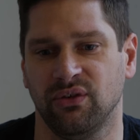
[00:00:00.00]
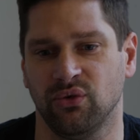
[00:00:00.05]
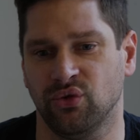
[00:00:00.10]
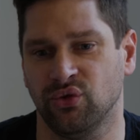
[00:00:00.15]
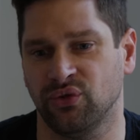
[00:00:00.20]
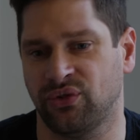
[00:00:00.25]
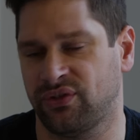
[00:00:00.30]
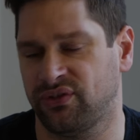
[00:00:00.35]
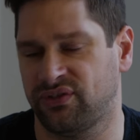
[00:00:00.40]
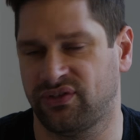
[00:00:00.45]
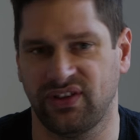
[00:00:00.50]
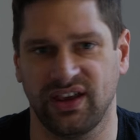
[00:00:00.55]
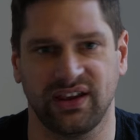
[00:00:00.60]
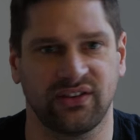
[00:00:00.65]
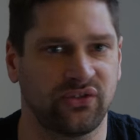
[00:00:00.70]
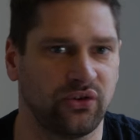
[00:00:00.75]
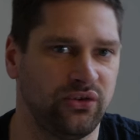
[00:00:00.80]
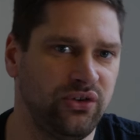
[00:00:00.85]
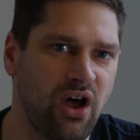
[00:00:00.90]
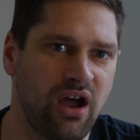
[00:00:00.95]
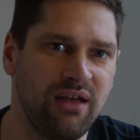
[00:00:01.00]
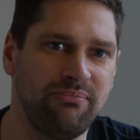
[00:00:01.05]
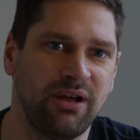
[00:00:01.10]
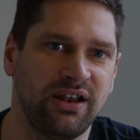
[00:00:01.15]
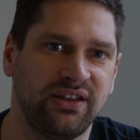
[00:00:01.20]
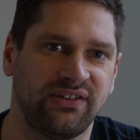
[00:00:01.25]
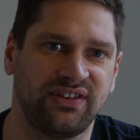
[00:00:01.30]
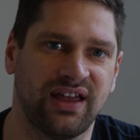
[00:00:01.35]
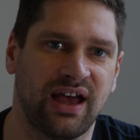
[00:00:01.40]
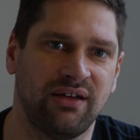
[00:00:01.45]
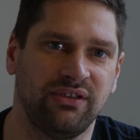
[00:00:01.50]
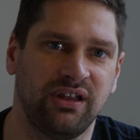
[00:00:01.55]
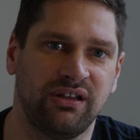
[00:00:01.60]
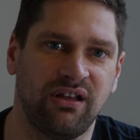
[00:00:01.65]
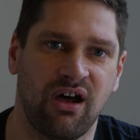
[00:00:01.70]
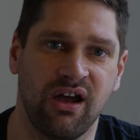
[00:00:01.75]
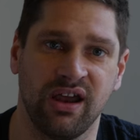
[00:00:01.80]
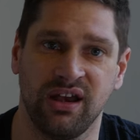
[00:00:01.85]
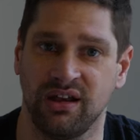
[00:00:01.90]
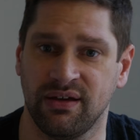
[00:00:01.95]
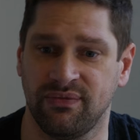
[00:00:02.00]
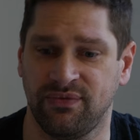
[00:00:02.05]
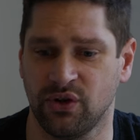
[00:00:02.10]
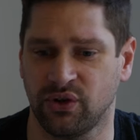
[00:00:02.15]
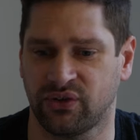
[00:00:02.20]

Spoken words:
or 6 or 9 months down the line of